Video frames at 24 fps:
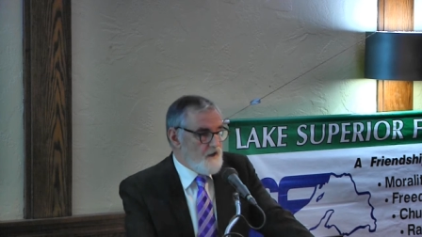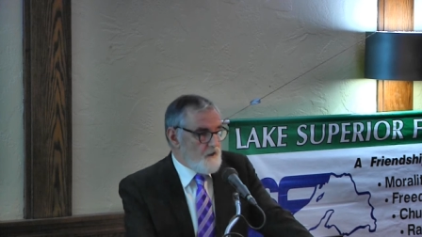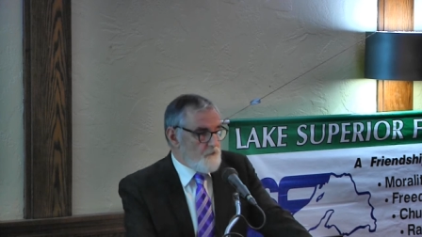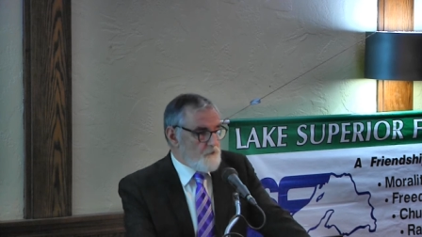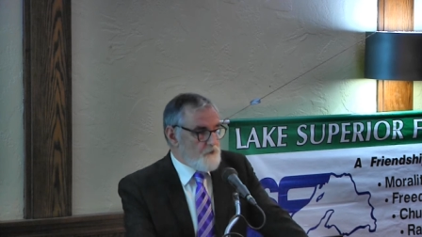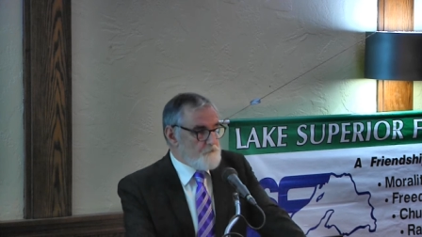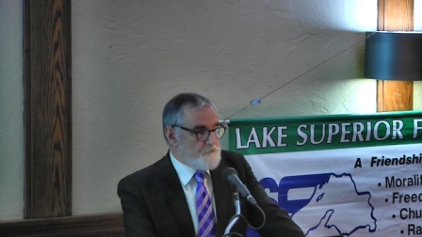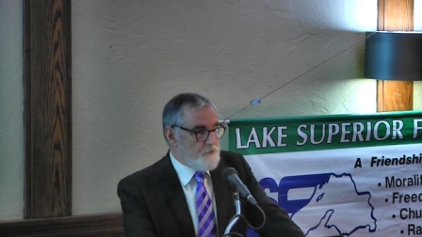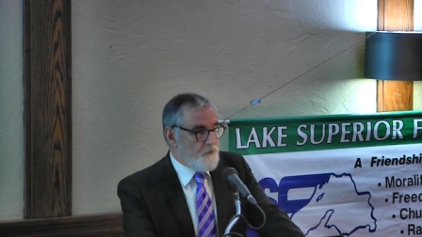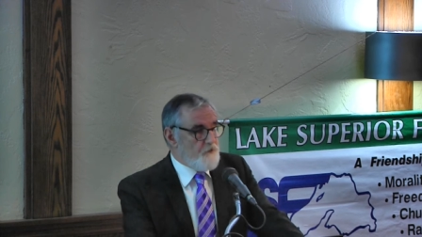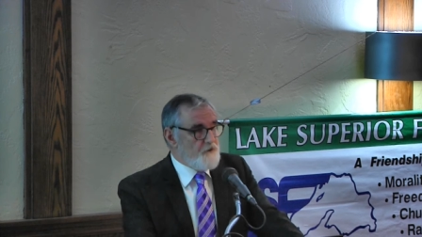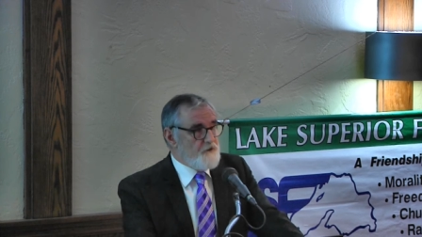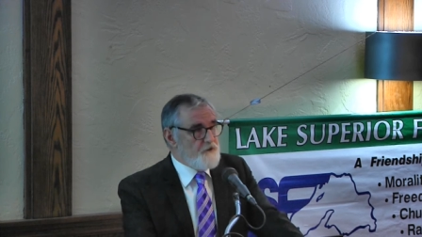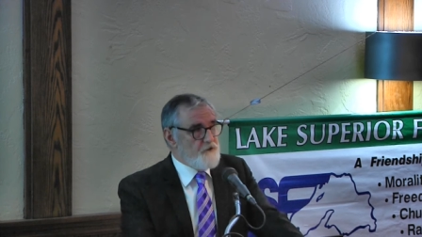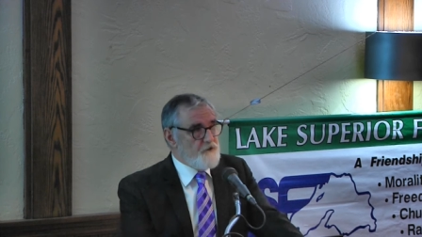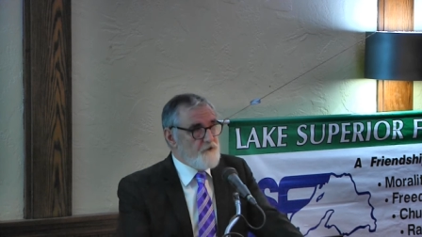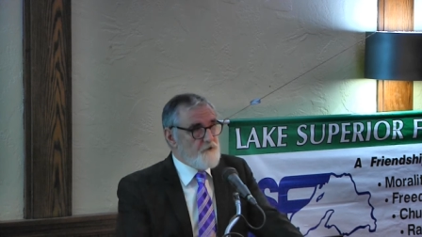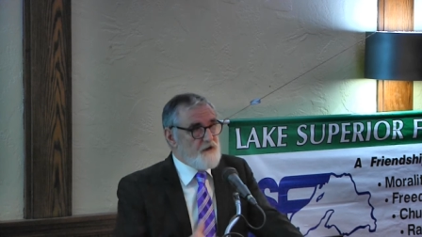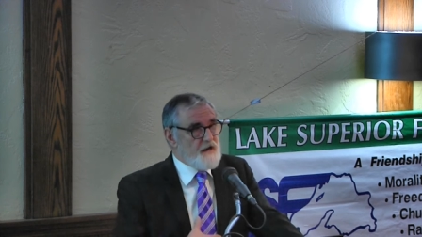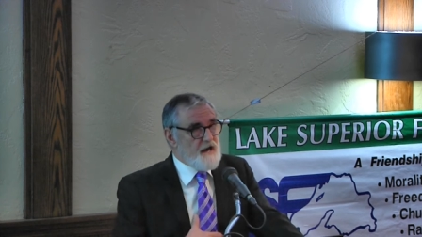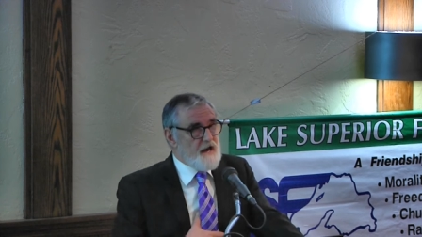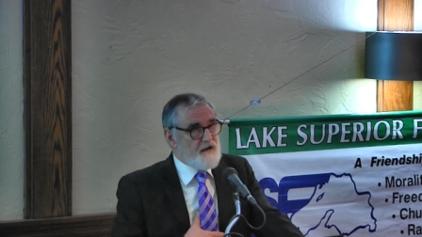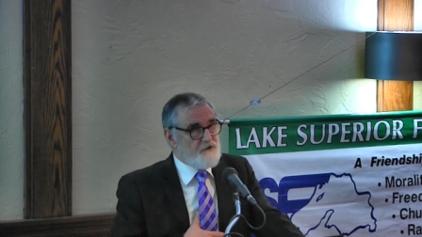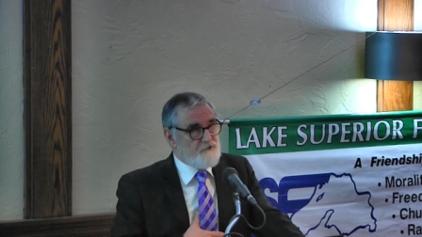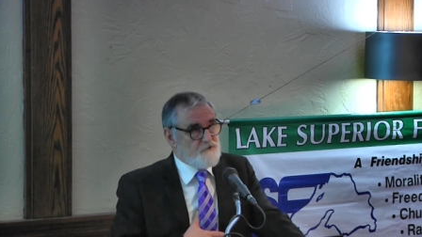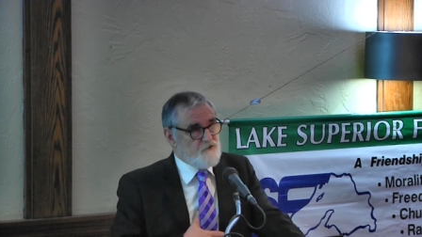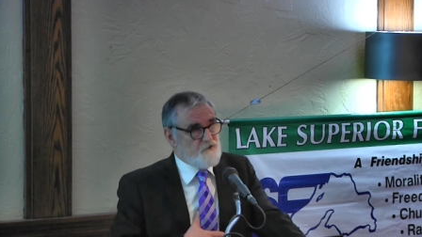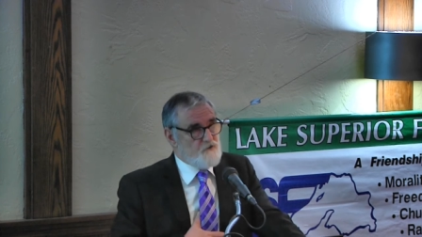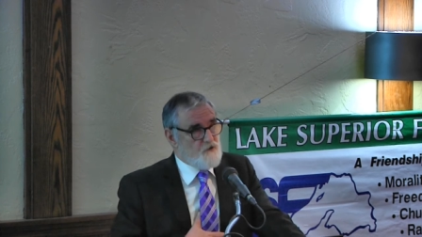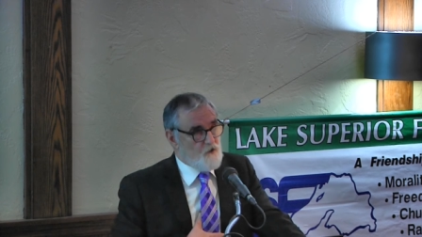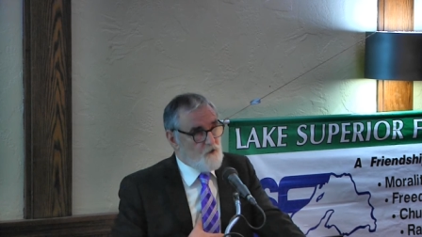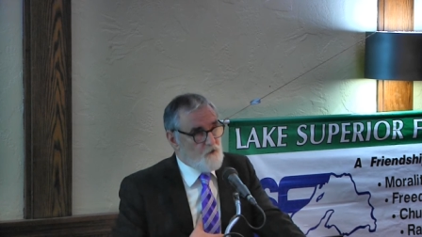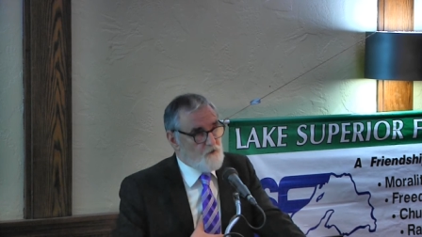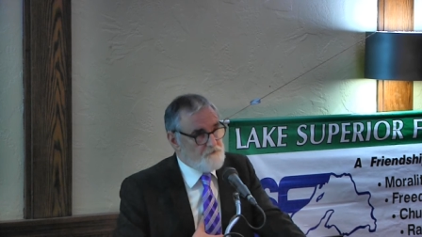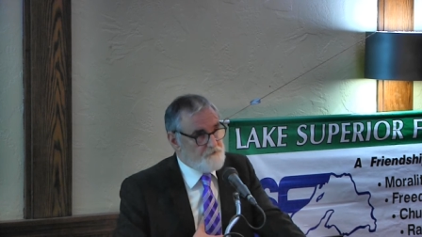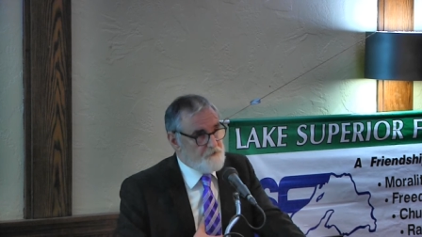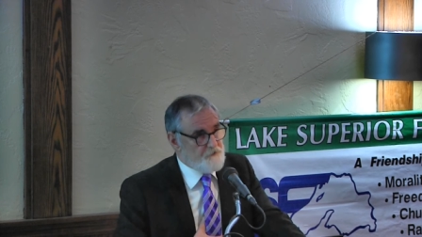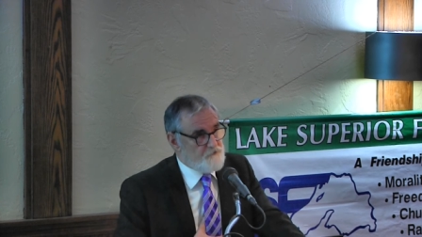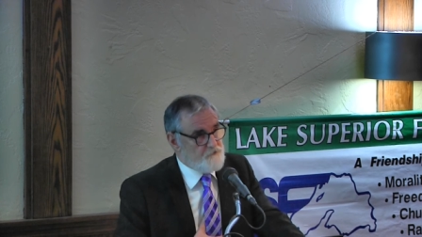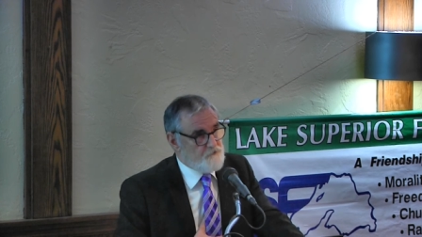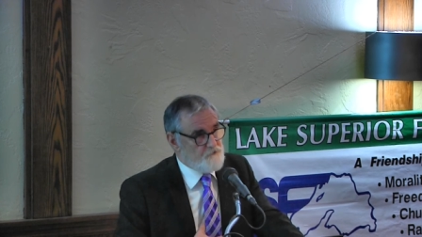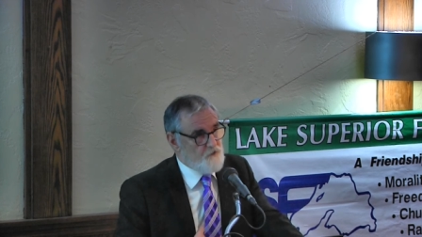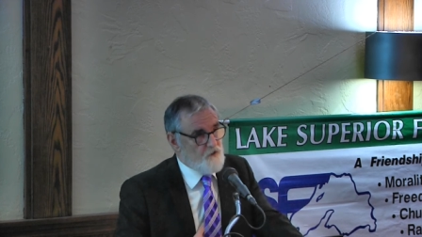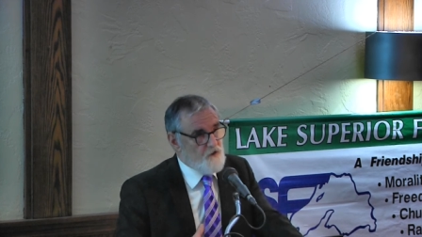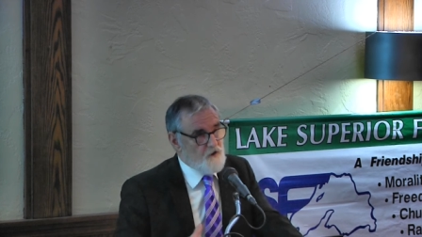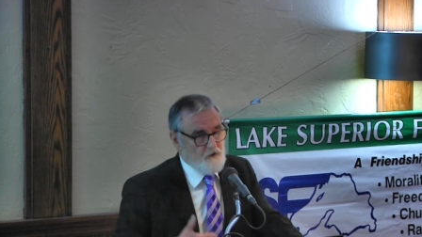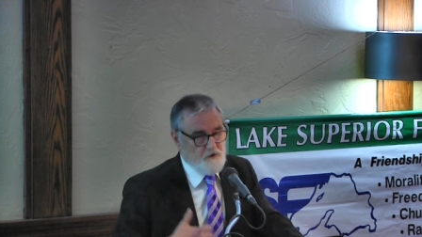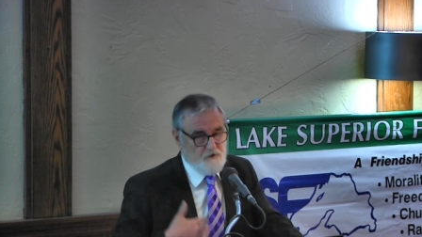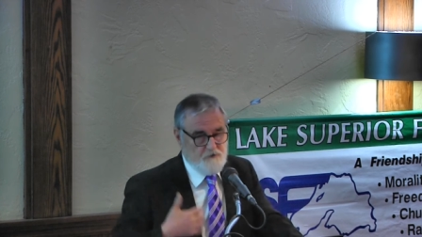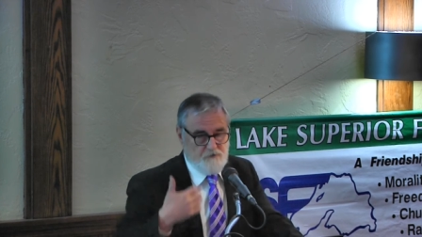Report your reaction, though, if it's strong.